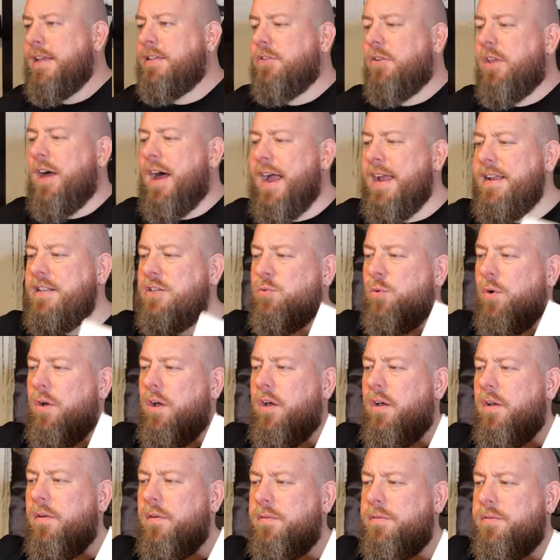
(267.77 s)
so the
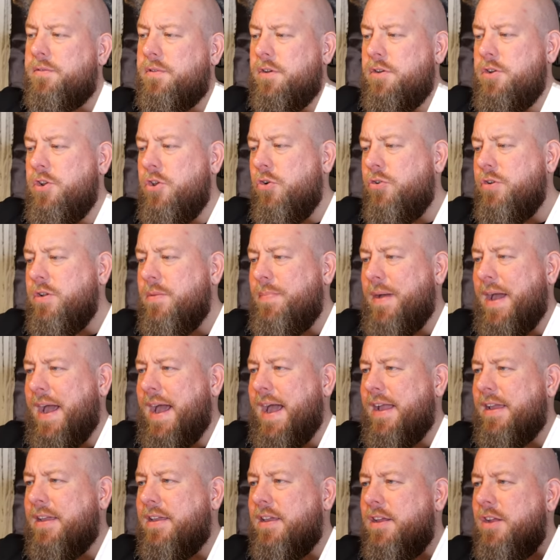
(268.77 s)
i12s new in the
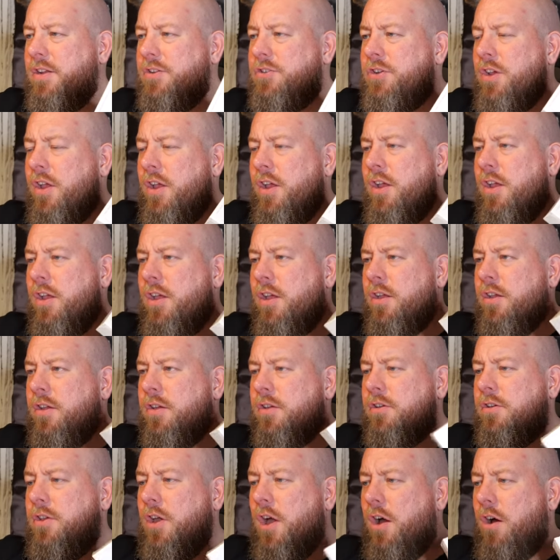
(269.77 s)
package
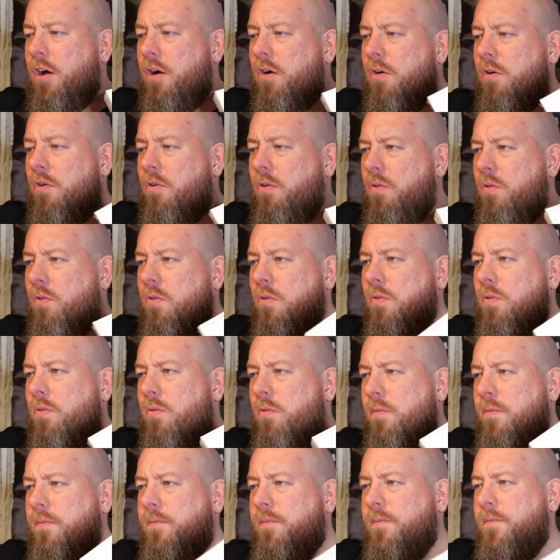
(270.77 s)

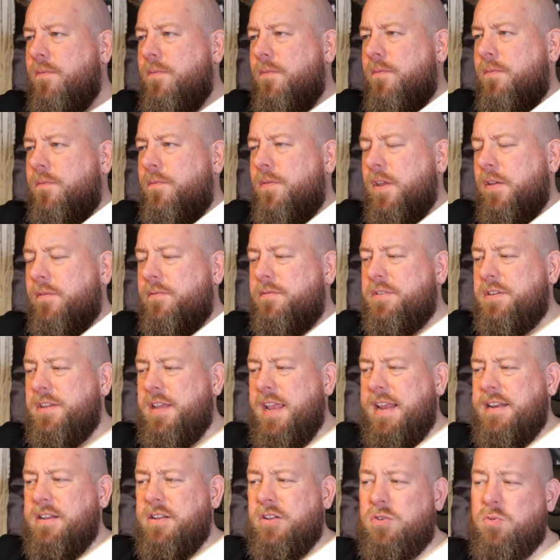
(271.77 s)
go
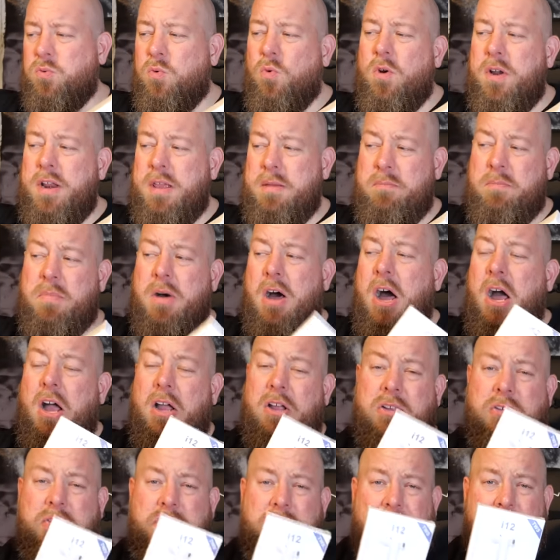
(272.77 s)
15 to 20
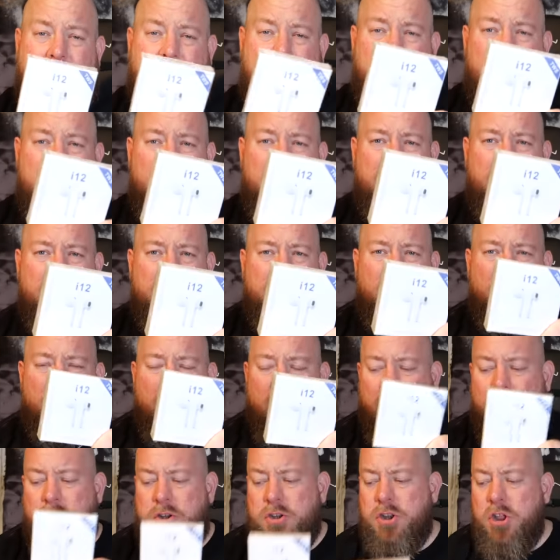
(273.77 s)
bucks
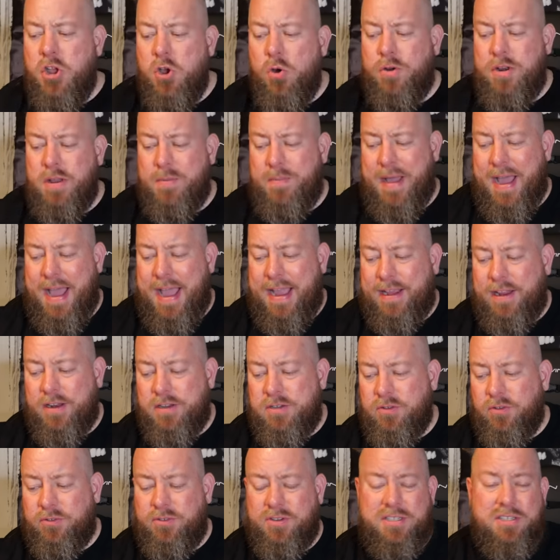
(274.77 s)
for new in the
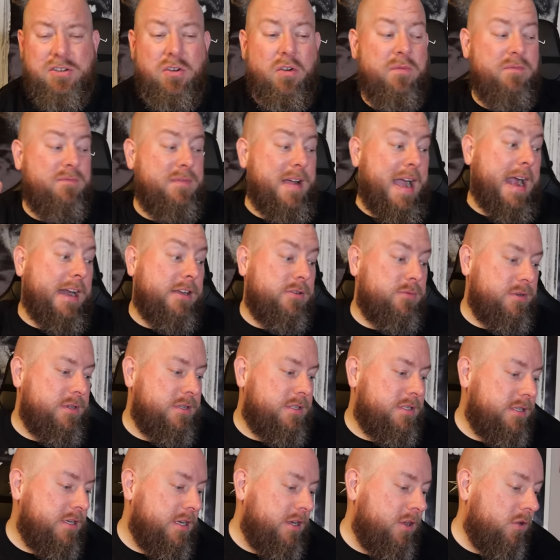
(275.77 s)
package. Those are still factory
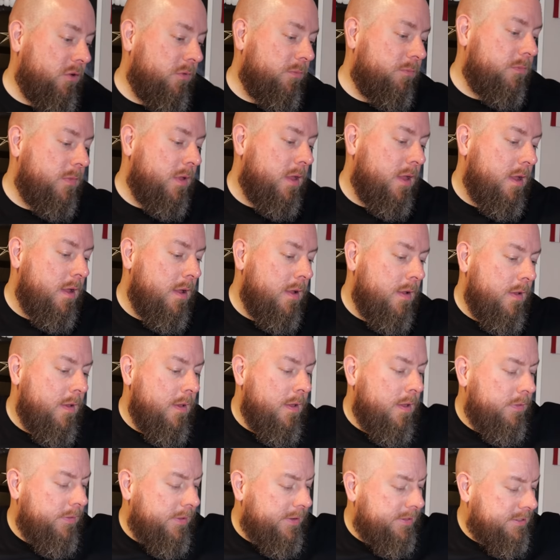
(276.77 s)
sealed.
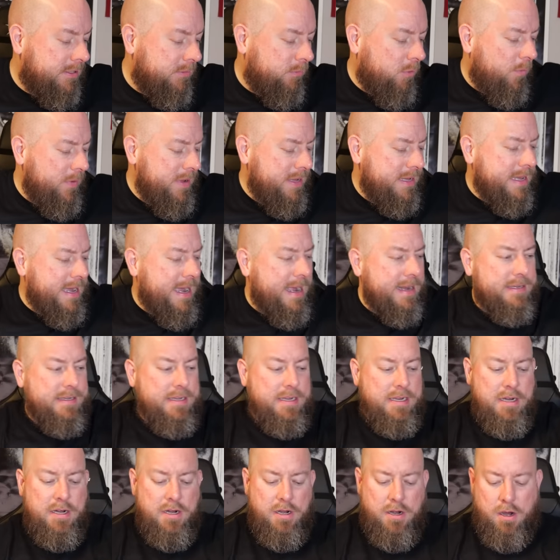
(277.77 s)
Let's see what we got
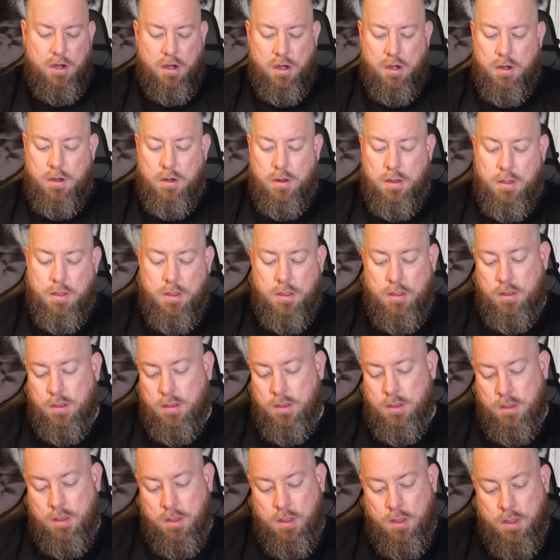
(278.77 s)
here.
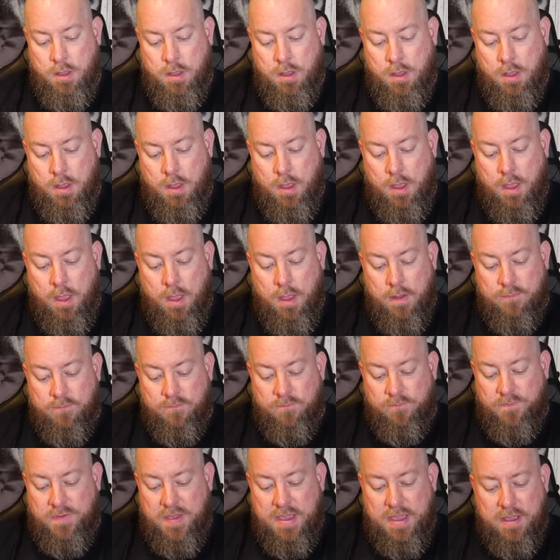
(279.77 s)

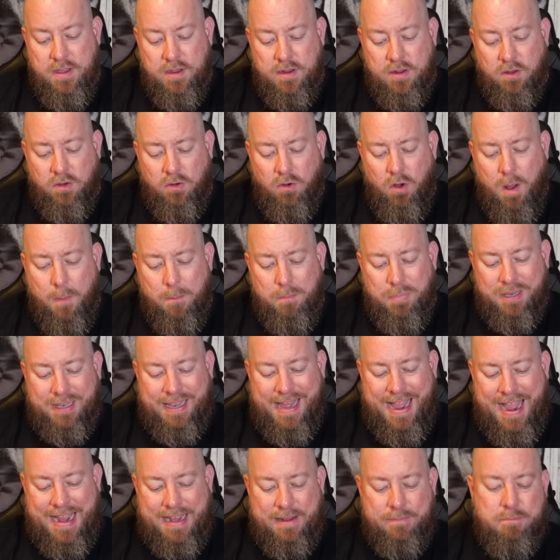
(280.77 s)
Vehicle
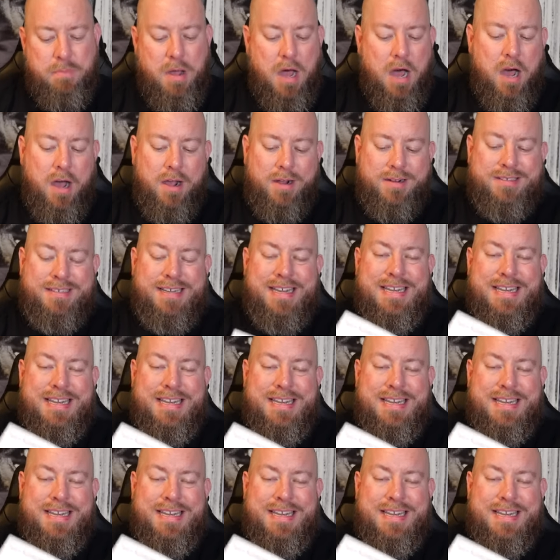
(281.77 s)
Black Box